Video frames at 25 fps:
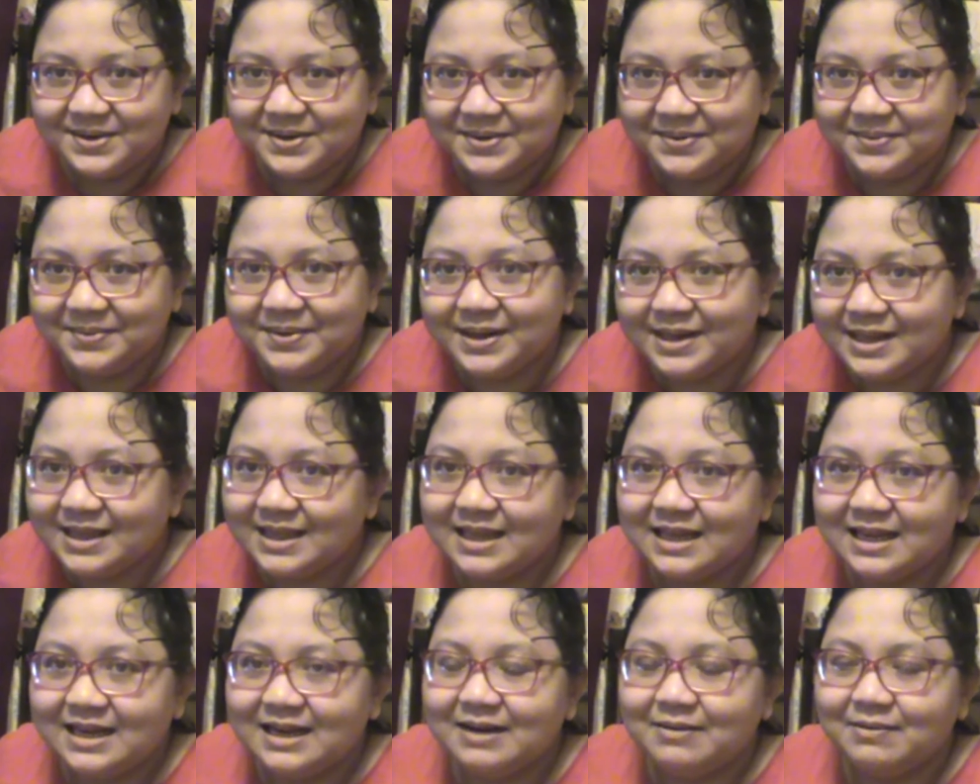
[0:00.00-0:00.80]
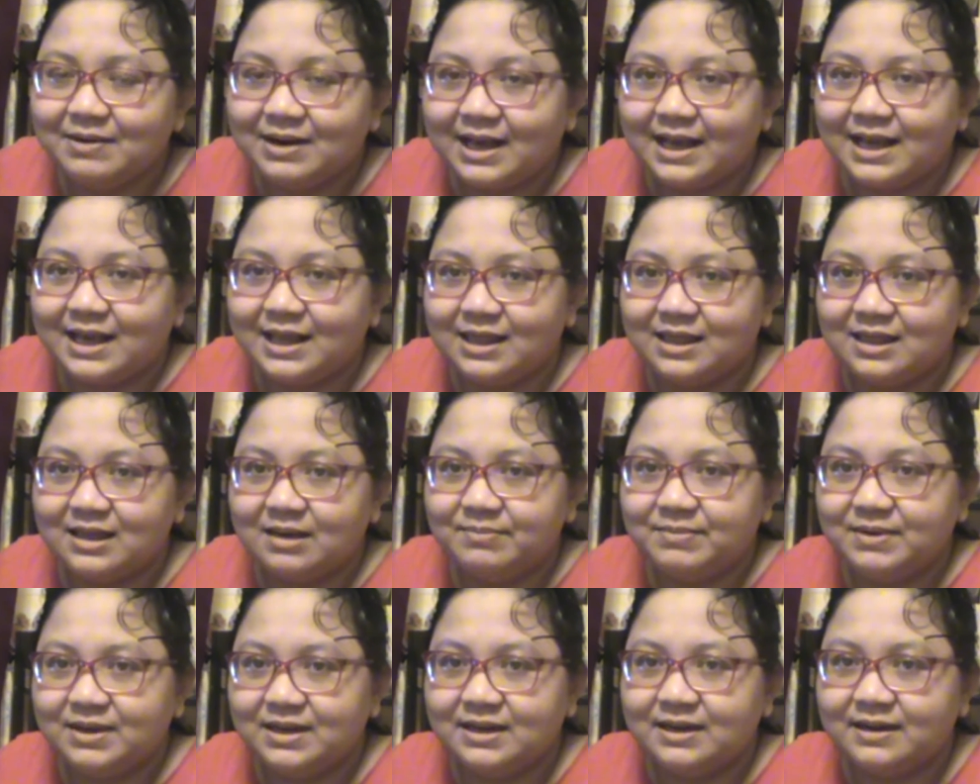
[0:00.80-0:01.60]
we'll see what I can
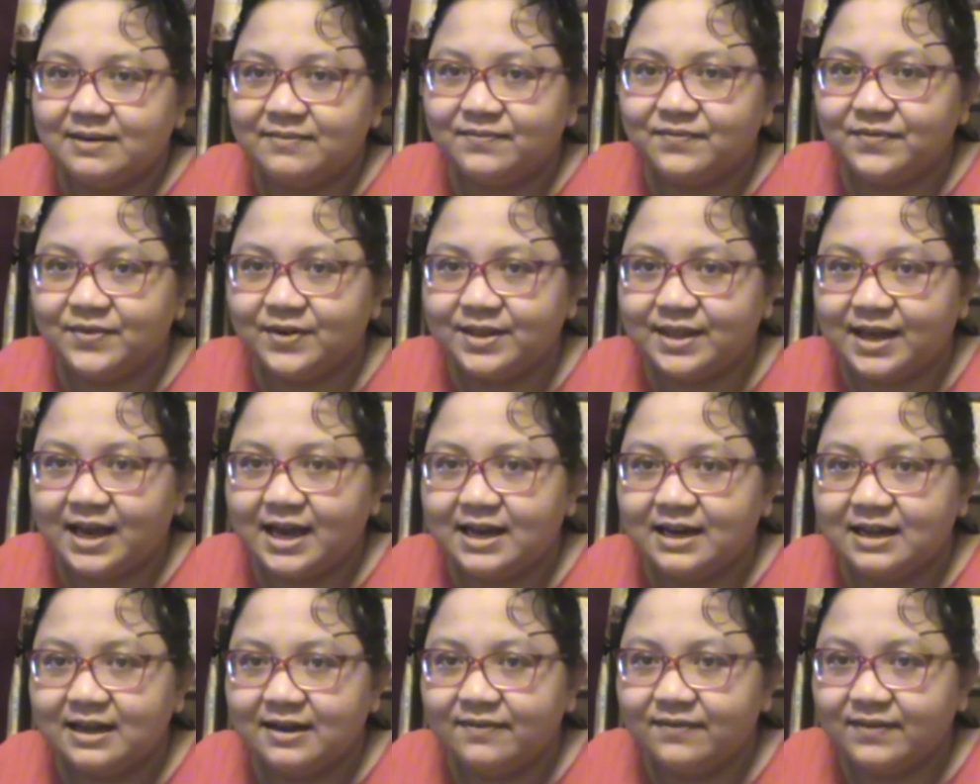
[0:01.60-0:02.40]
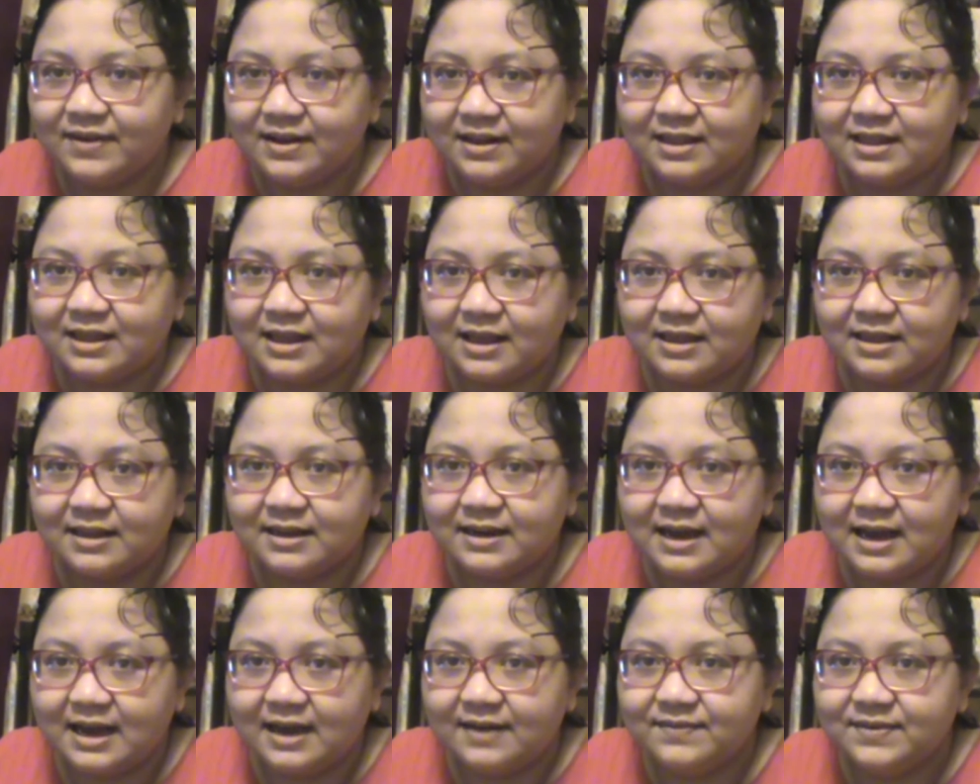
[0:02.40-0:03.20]
sub in for that if it doesn't
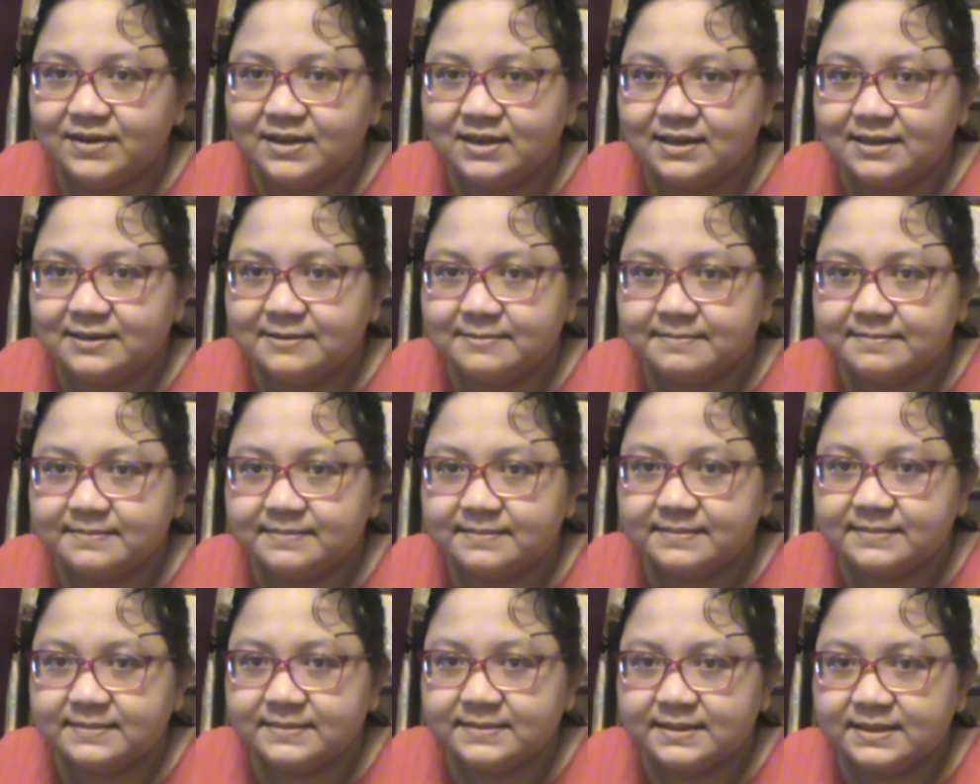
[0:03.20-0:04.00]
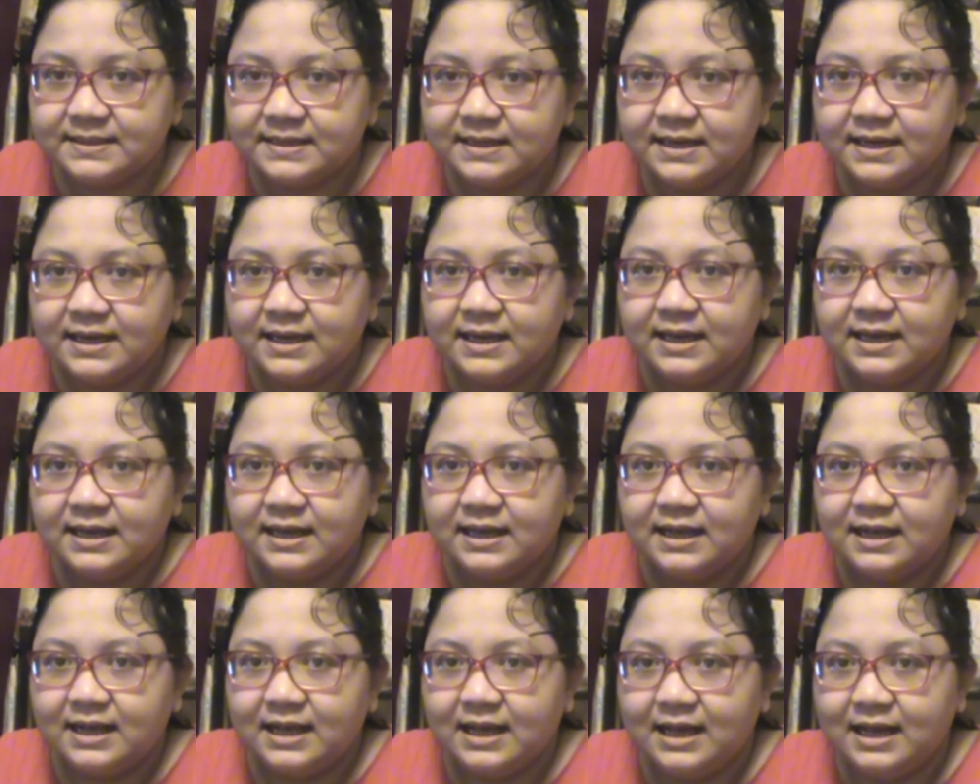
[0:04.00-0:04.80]
have it.
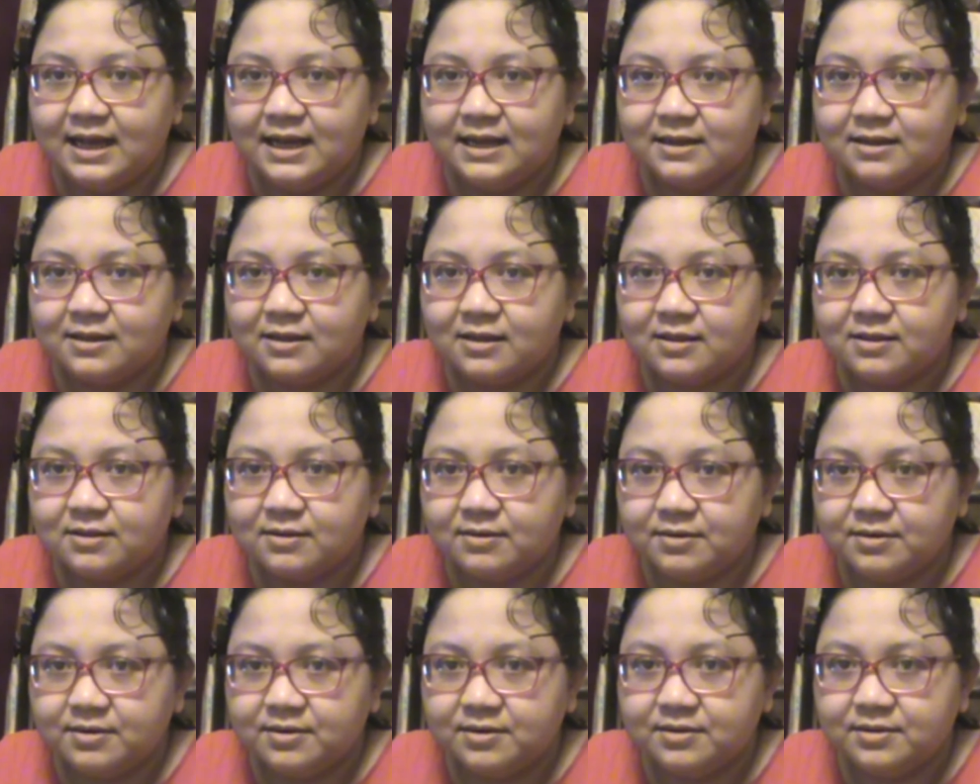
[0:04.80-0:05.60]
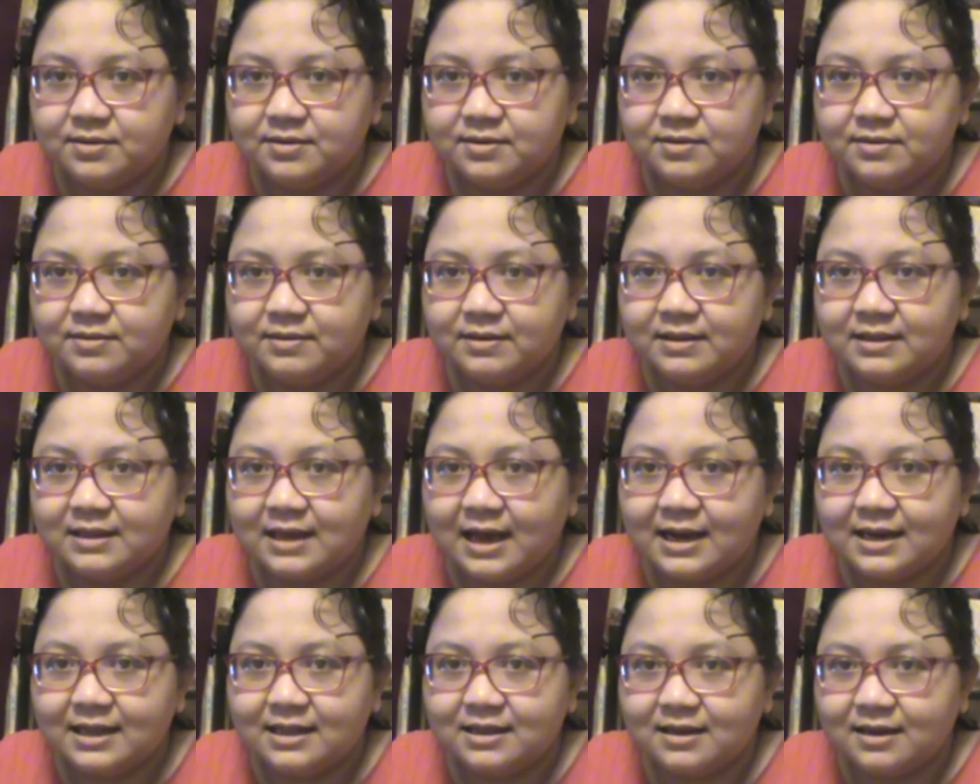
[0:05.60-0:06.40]
And so
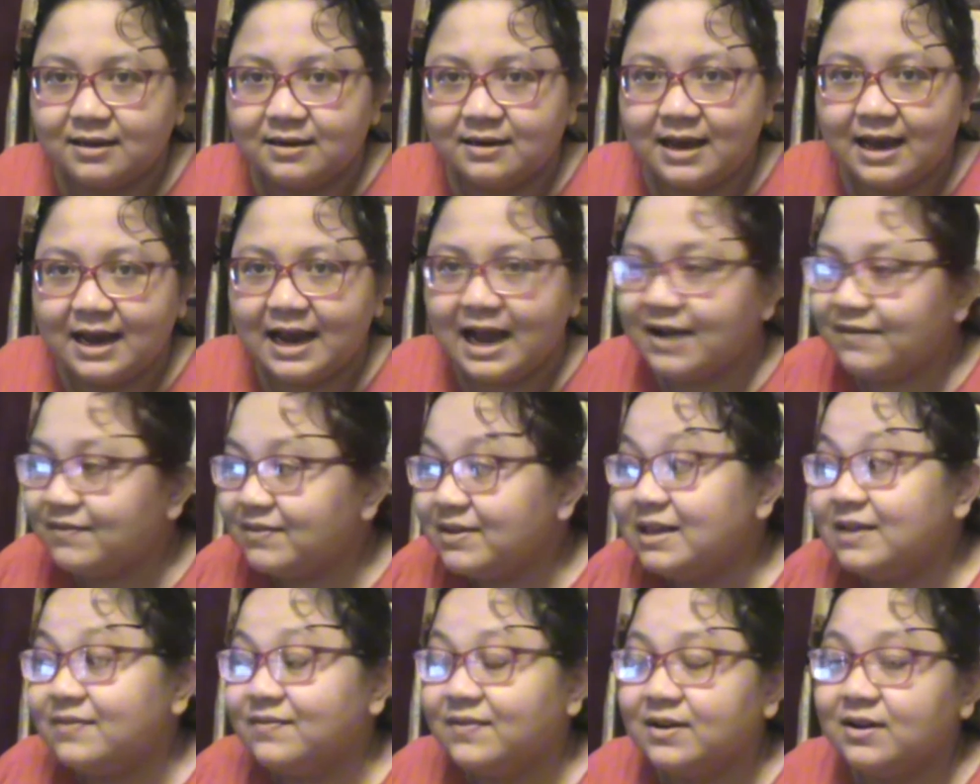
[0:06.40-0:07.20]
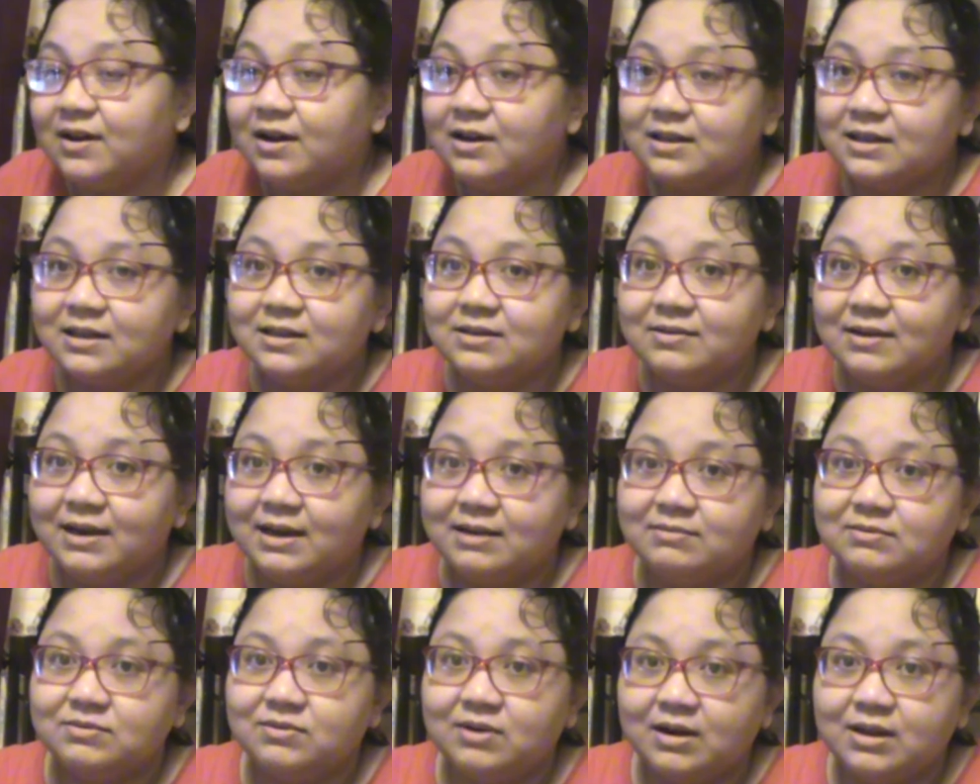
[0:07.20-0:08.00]
that is done. I haven't even logged into
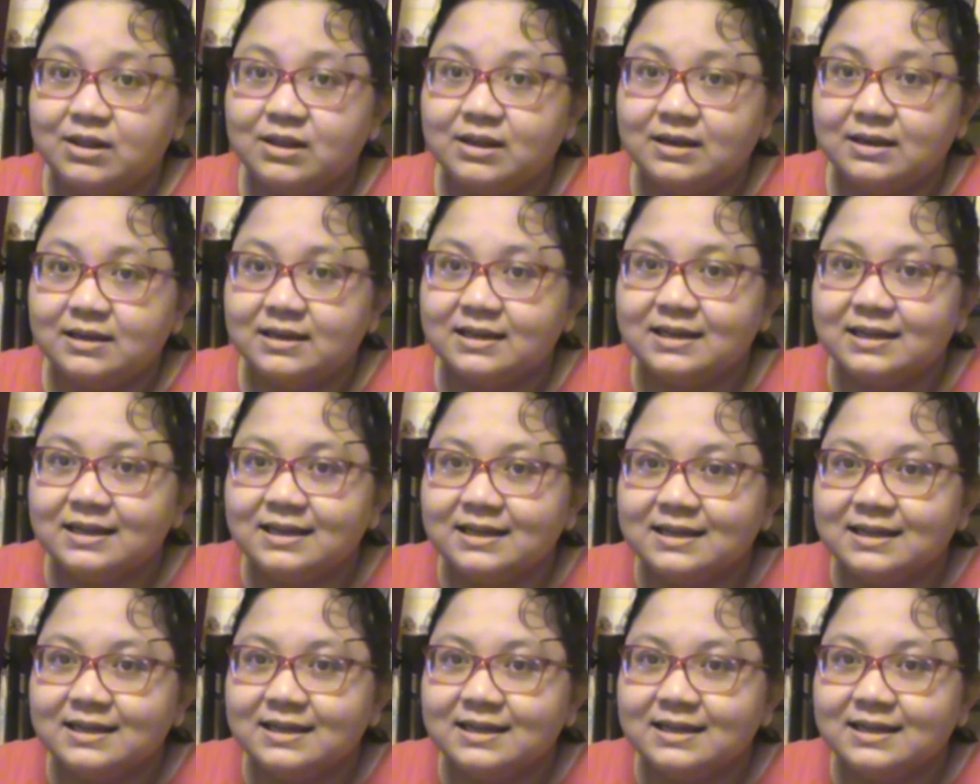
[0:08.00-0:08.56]
Animal Crossing yet.